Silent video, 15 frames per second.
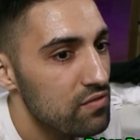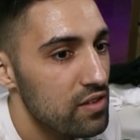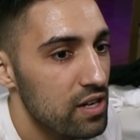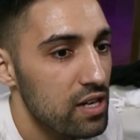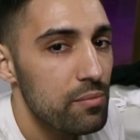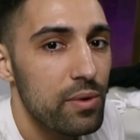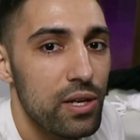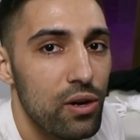
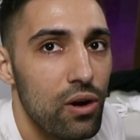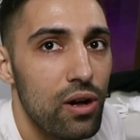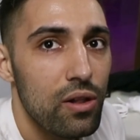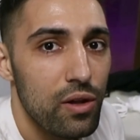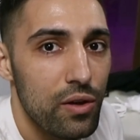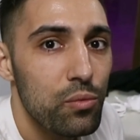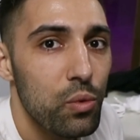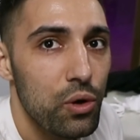nearly been
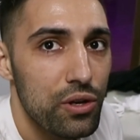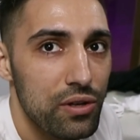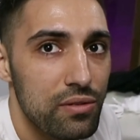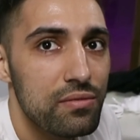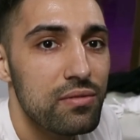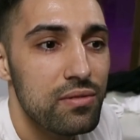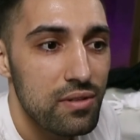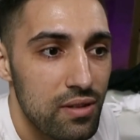all at one
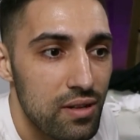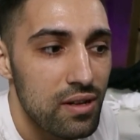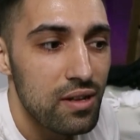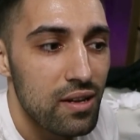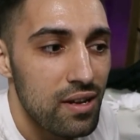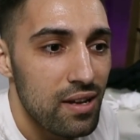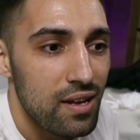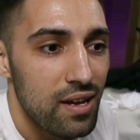
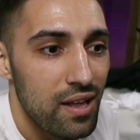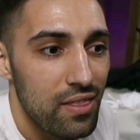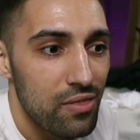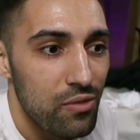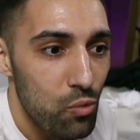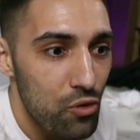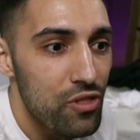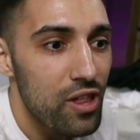
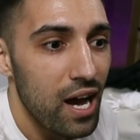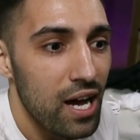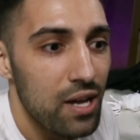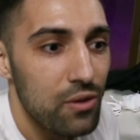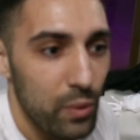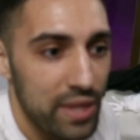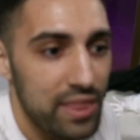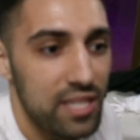
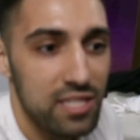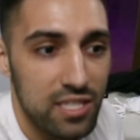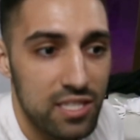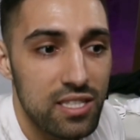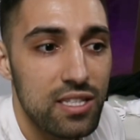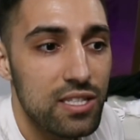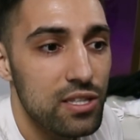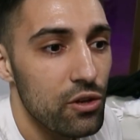that went the
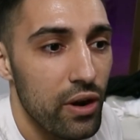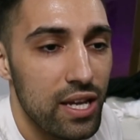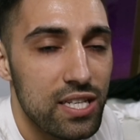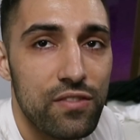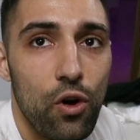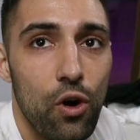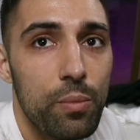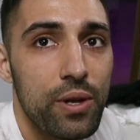distance, the
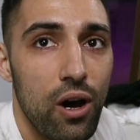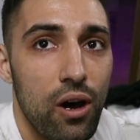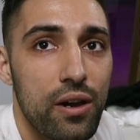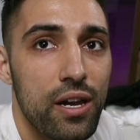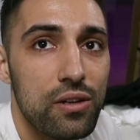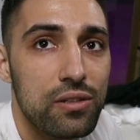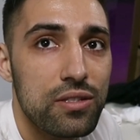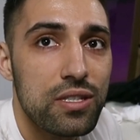rest have all been
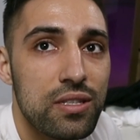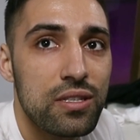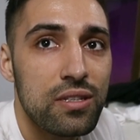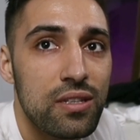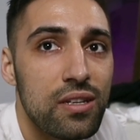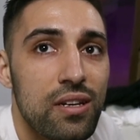knockouts.